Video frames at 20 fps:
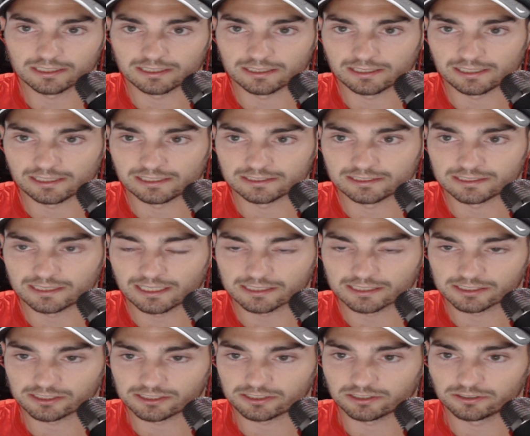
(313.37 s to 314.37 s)
These
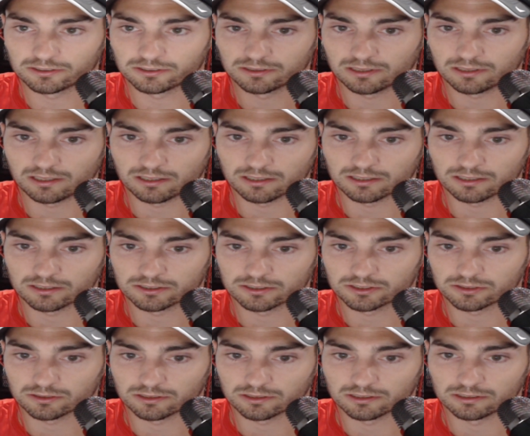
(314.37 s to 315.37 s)
next two are
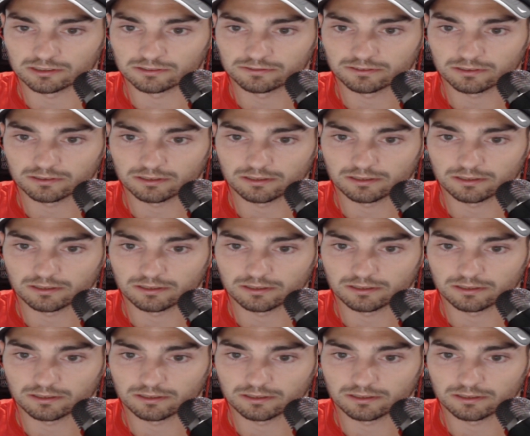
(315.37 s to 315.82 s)
sort of